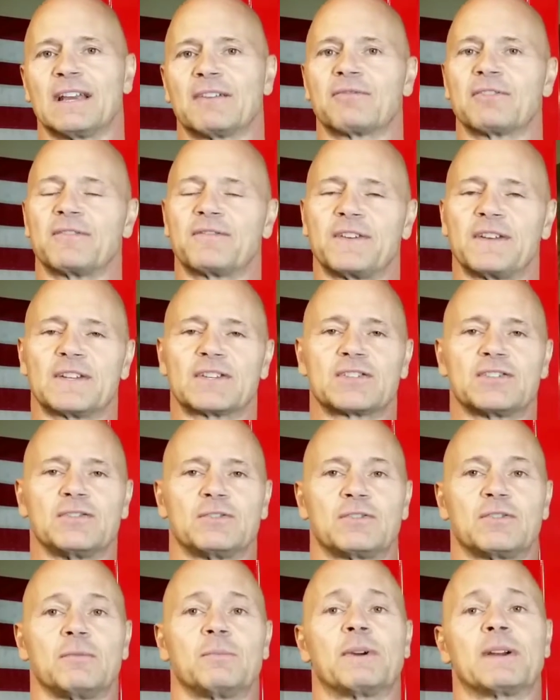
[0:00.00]
every fitness
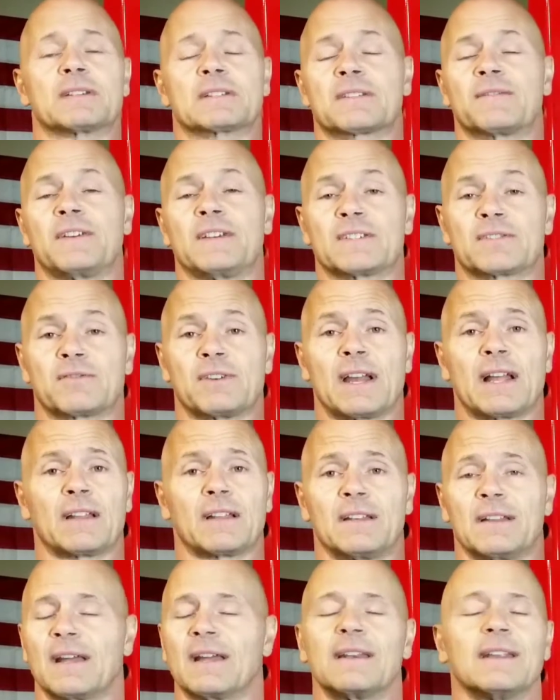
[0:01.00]
YouTuber has to face the
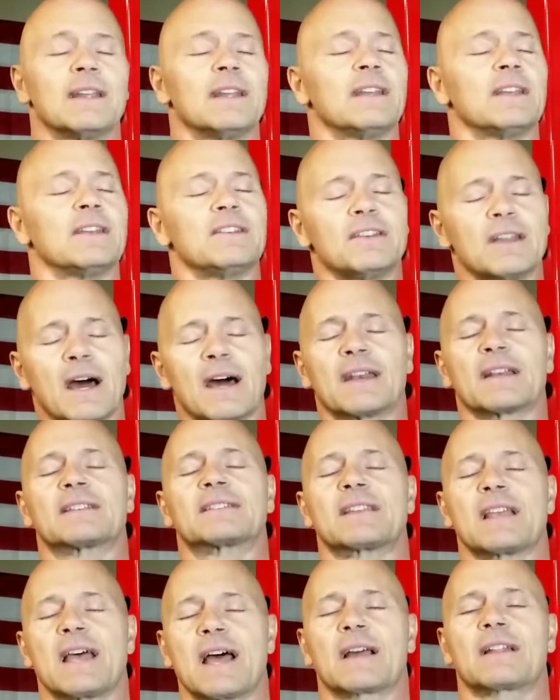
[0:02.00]
reality that you're not
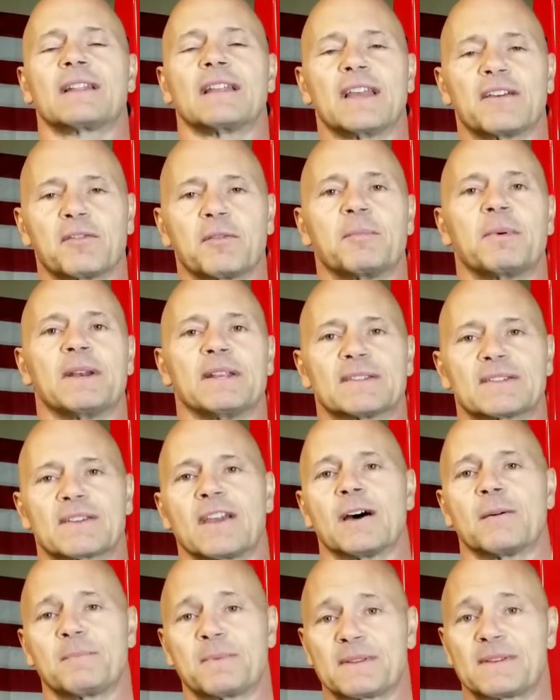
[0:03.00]
exactly everybody's
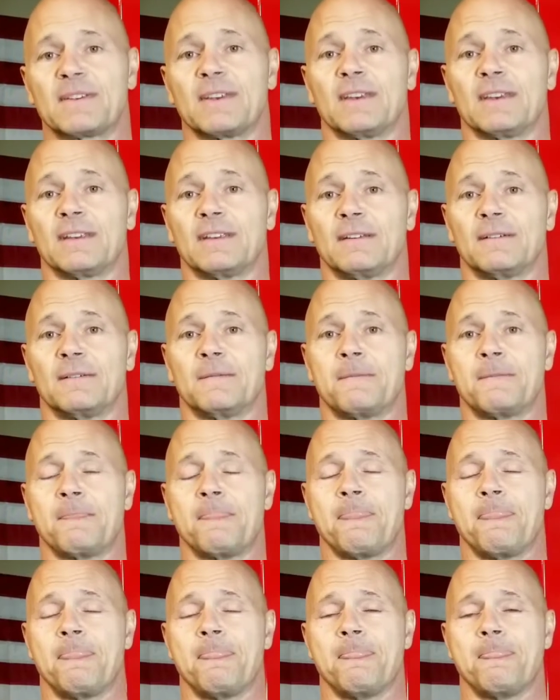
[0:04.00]
cup of tea.
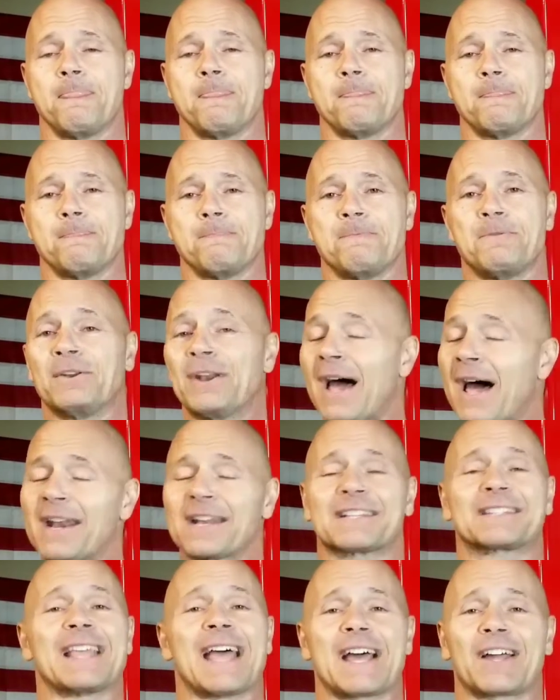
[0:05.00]
You're
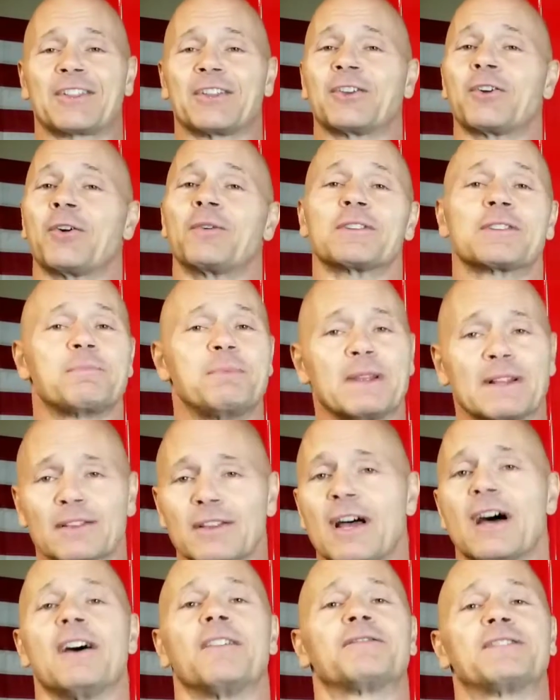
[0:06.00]
not exactly going to be
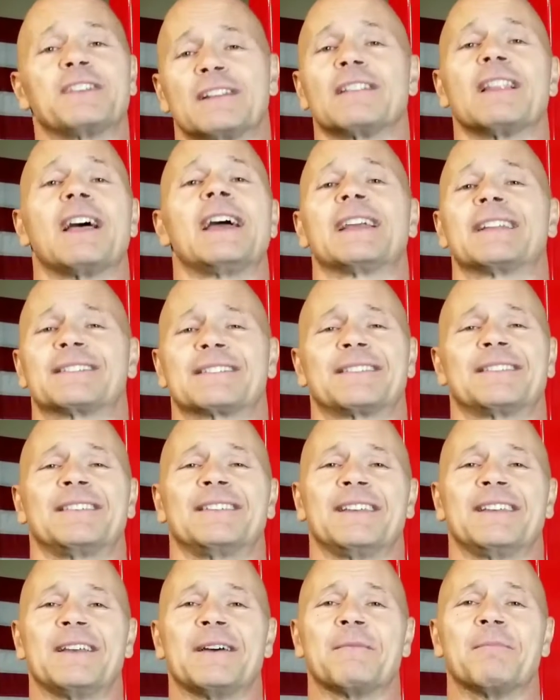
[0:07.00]
loved and liked
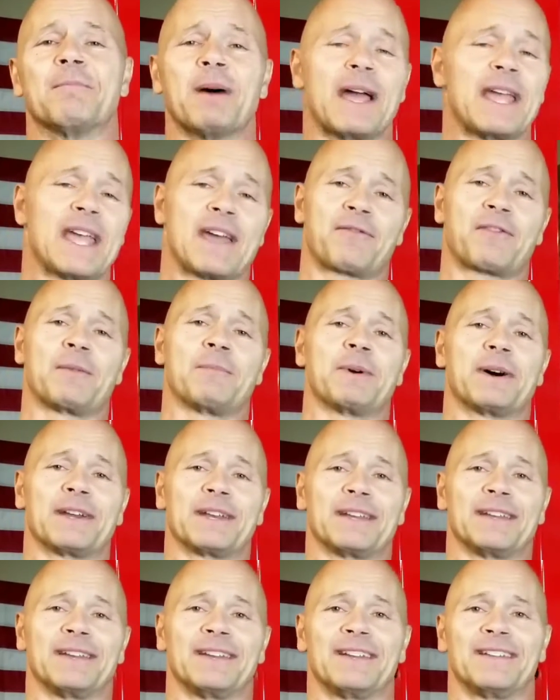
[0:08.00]
by
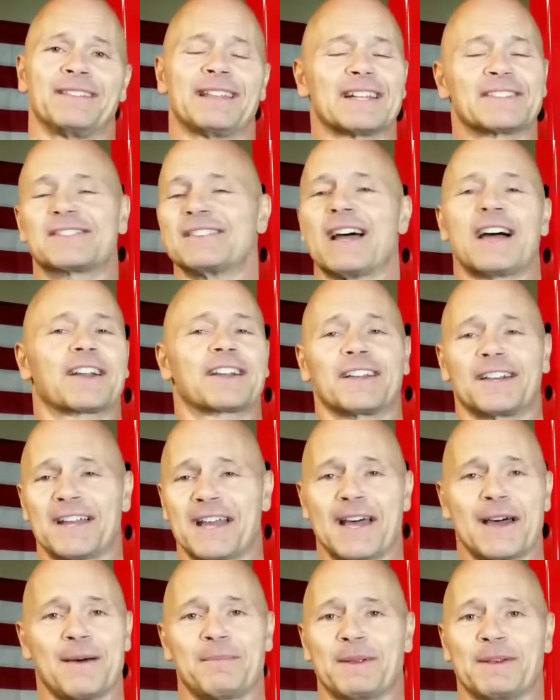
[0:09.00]
everybody. That's not going to
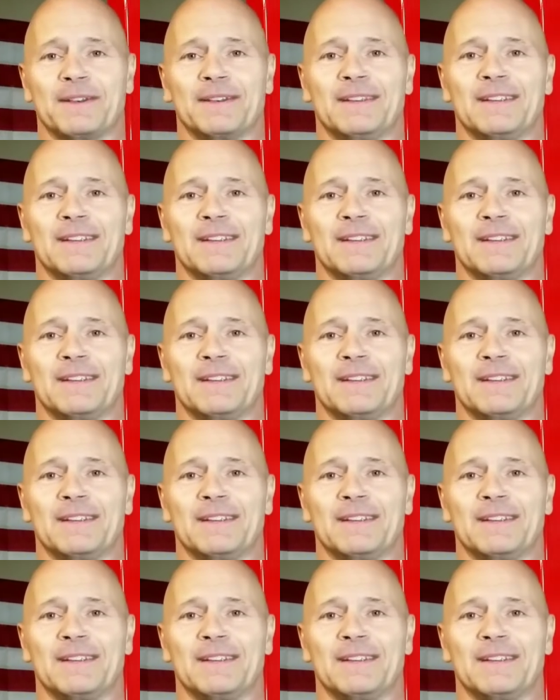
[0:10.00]
happen.